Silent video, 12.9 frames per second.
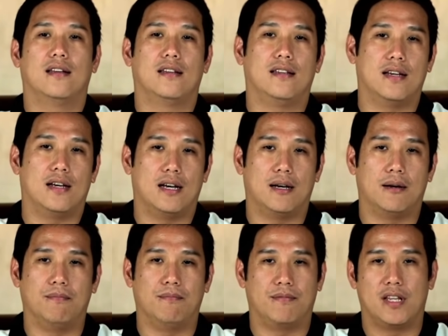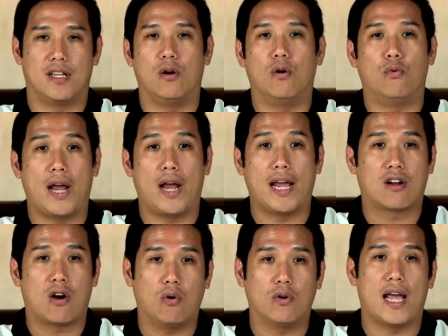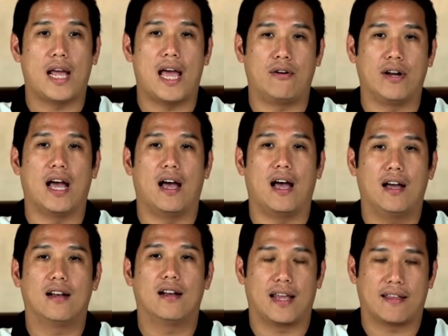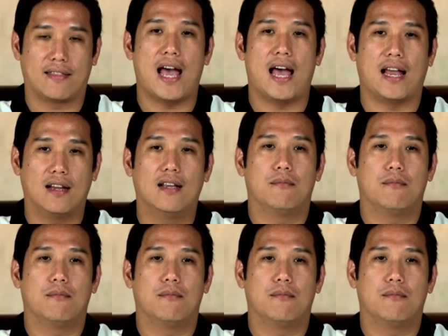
the red coat area, like that.